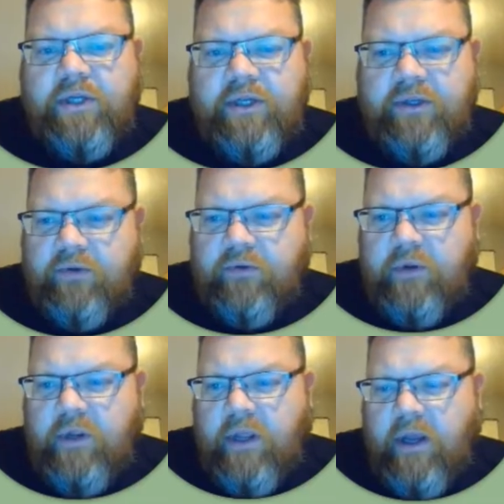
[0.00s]
you to do,
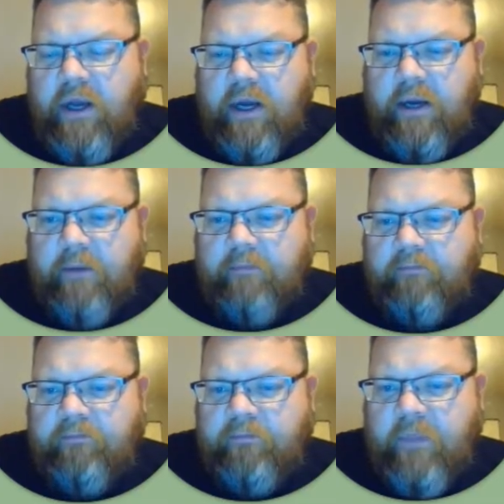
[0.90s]

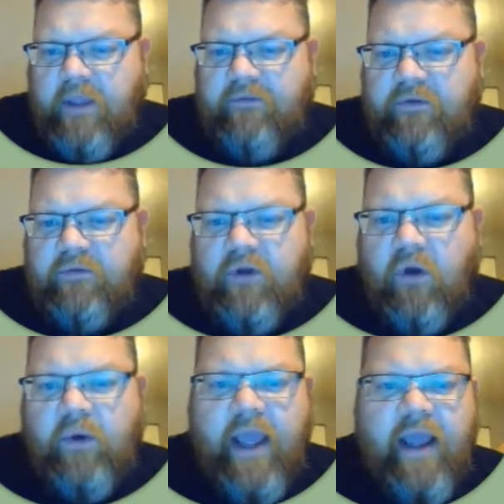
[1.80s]
if you
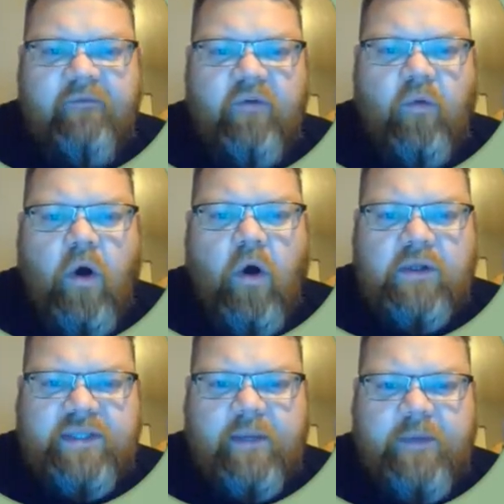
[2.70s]
don't have the
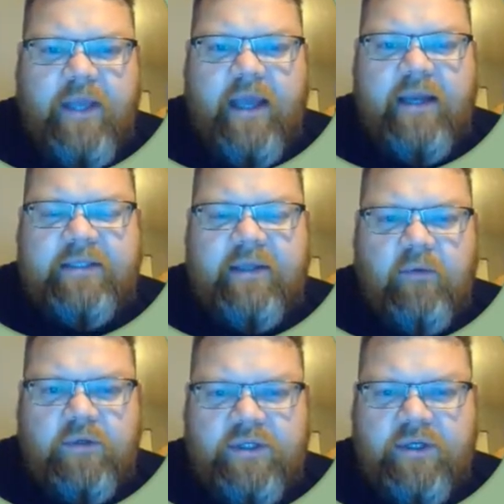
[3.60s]
walls up yet, is I
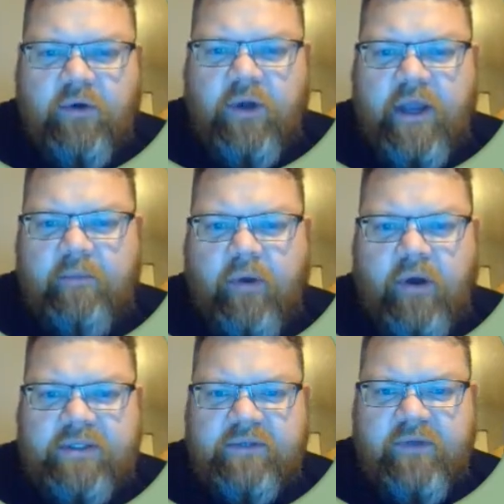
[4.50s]
want you to go ahead and
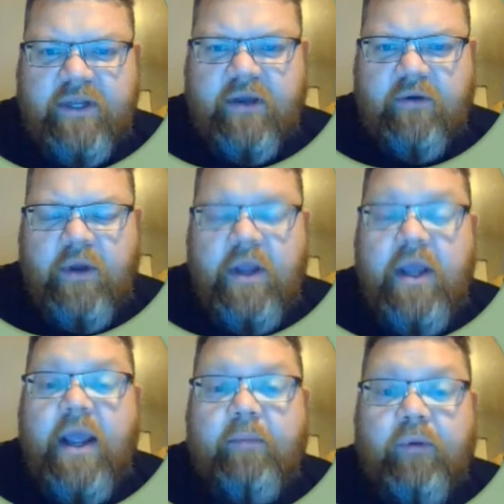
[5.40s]
pause the video
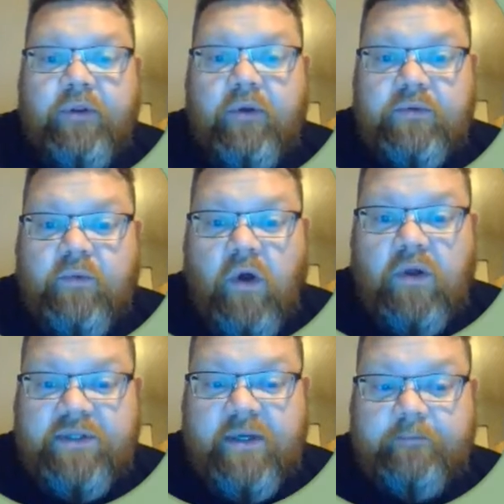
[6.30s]
and put those
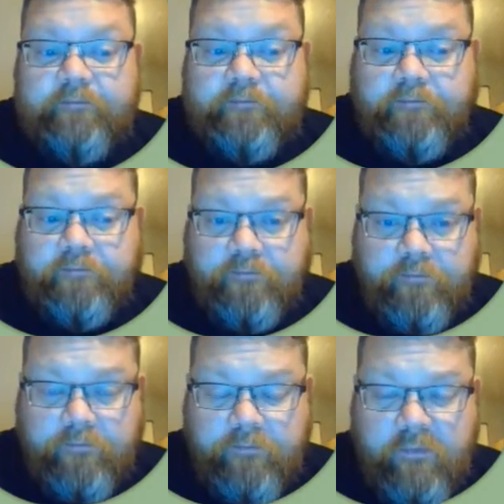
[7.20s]
walls up.
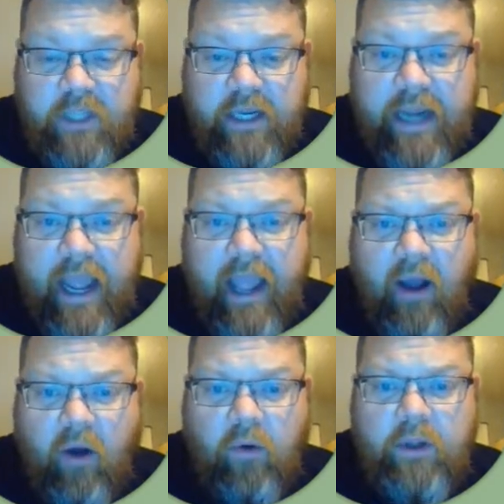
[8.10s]

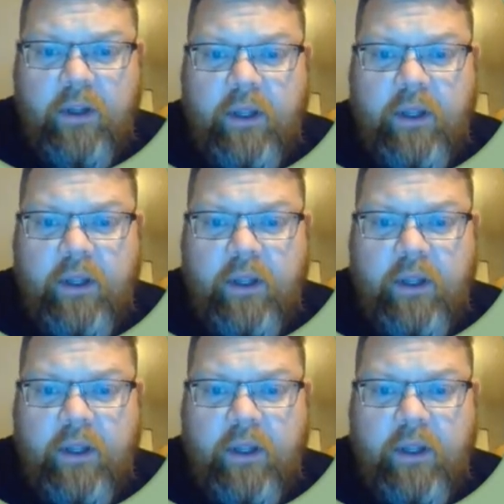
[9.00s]
Now,